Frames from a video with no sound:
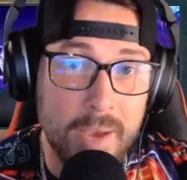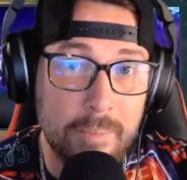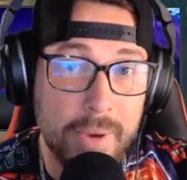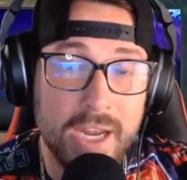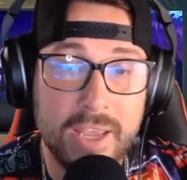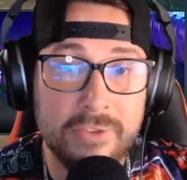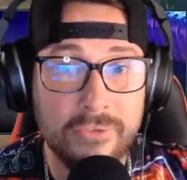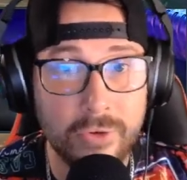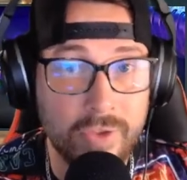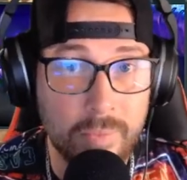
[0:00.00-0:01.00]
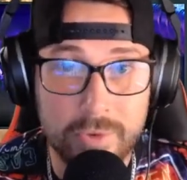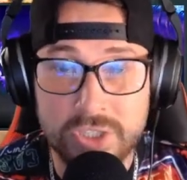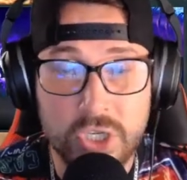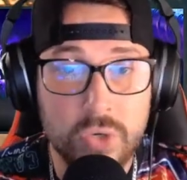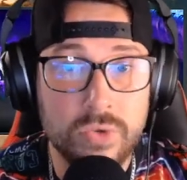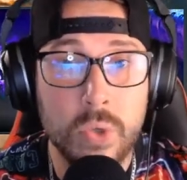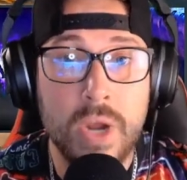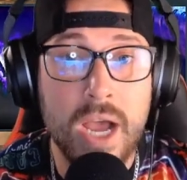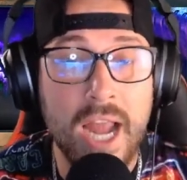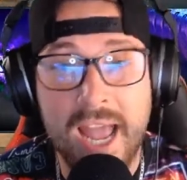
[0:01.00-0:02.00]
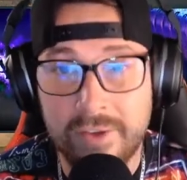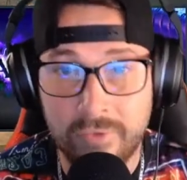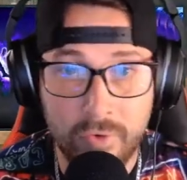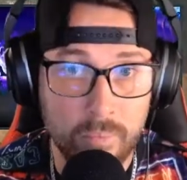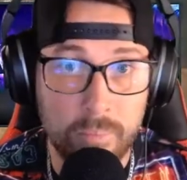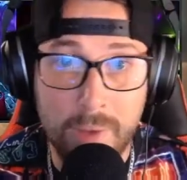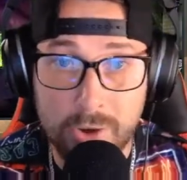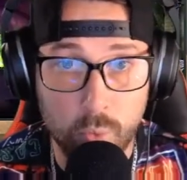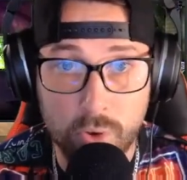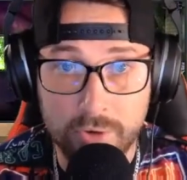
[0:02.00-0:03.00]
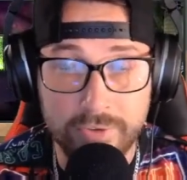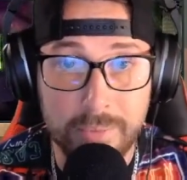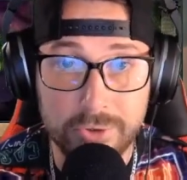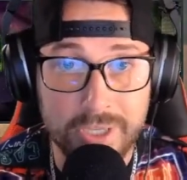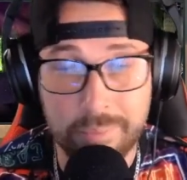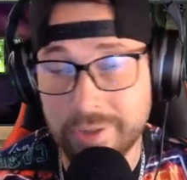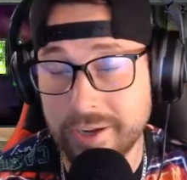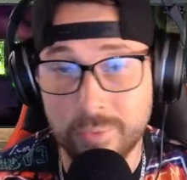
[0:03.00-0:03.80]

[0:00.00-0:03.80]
but if for some reason you do not have Modern Warfare multiplayer,